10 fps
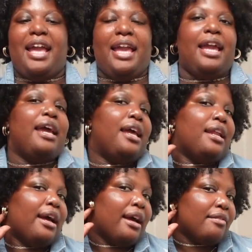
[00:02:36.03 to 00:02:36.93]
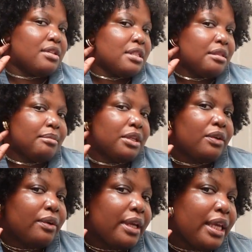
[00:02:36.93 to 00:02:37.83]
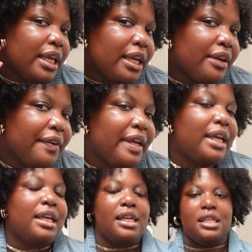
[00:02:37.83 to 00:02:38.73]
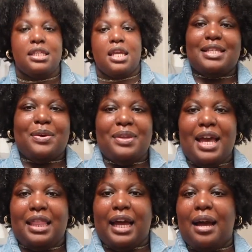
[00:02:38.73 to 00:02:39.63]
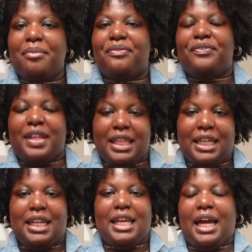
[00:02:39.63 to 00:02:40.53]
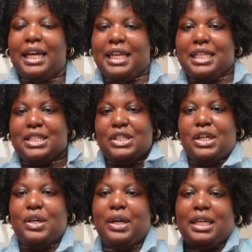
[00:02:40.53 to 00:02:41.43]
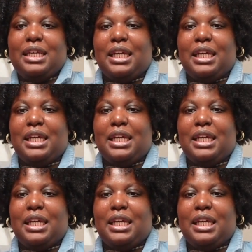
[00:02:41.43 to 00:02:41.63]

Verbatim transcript: and I have on some little earrings so yeah like i'm feeling it i guess you know i,